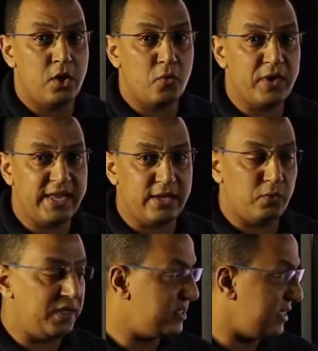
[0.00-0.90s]

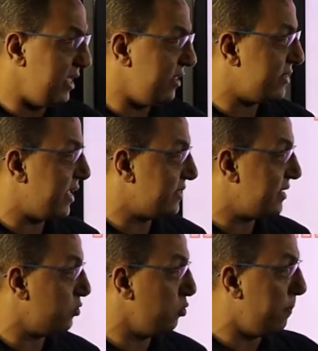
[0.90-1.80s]
we see that
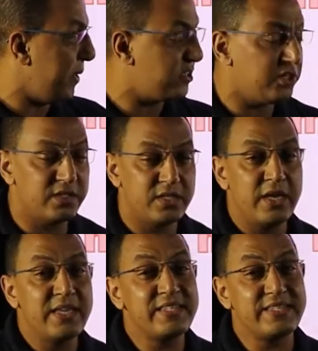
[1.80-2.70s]
the two pictures
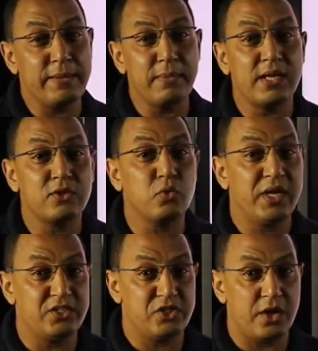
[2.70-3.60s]
similar to
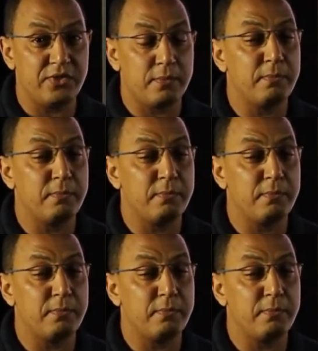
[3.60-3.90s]
each other,